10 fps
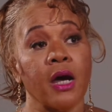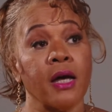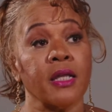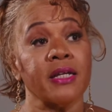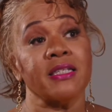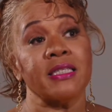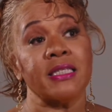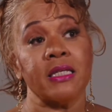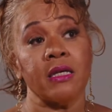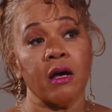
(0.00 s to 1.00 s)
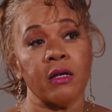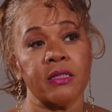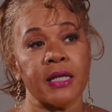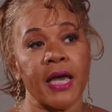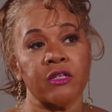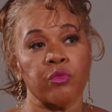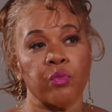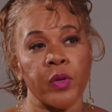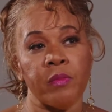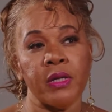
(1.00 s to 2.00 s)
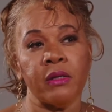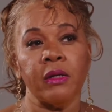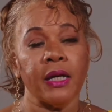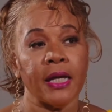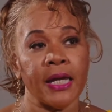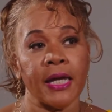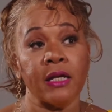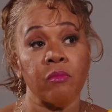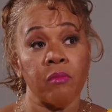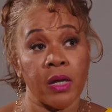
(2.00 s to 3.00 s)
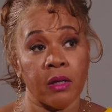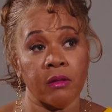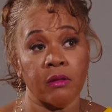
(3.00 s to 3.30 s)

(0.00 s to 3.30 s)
I'd like to see us as women and men